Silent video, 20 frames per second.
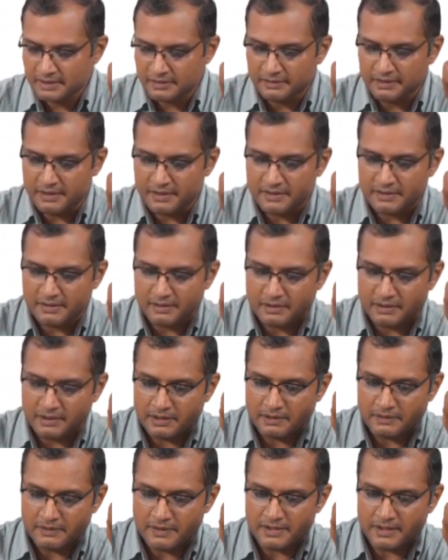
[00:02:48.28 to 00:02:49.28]
this
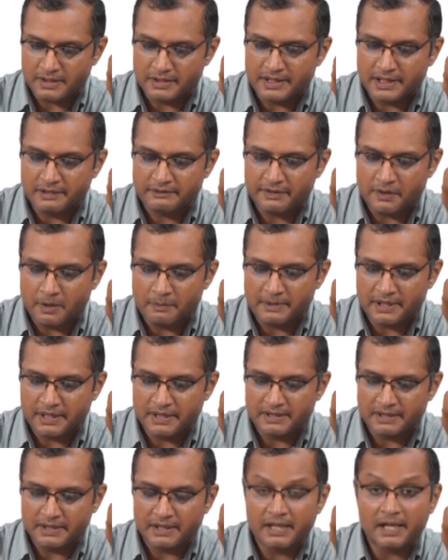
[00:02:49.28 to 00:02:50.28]
result that we
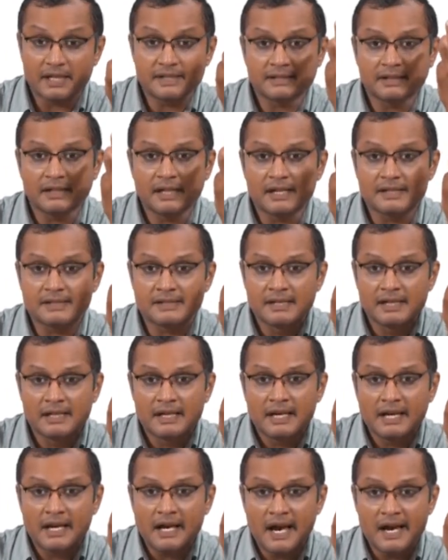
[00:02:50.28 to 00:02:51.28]
obtained in the last class
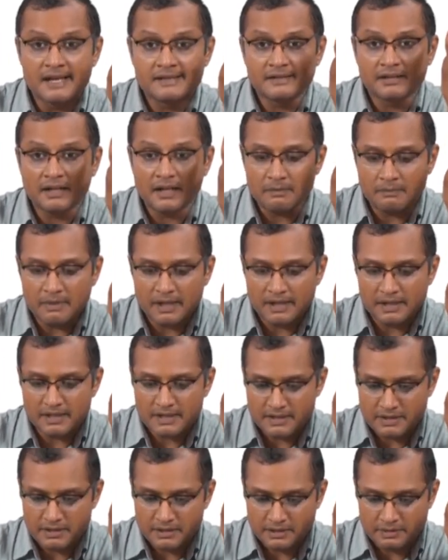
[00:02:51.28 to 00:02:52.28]
as an
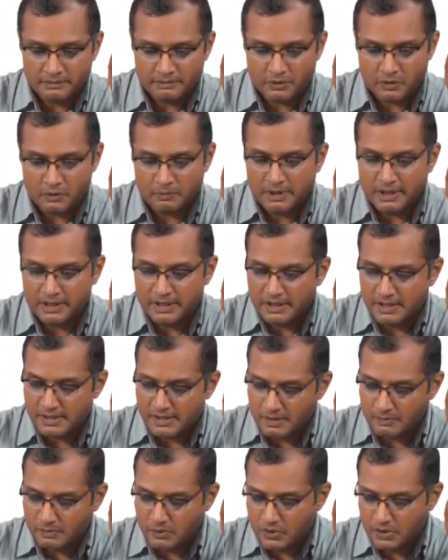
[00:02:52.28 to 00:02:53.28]
unbiased probability
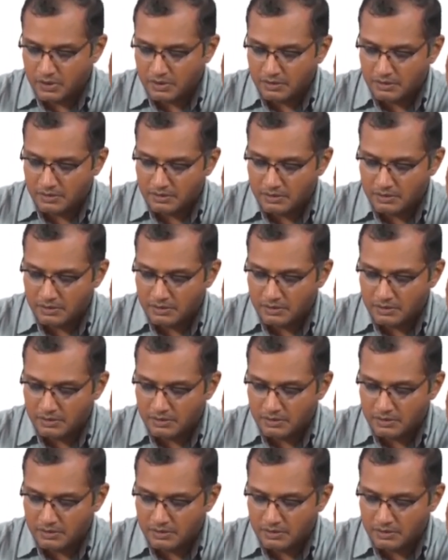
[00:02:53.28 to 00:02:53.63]
distribution.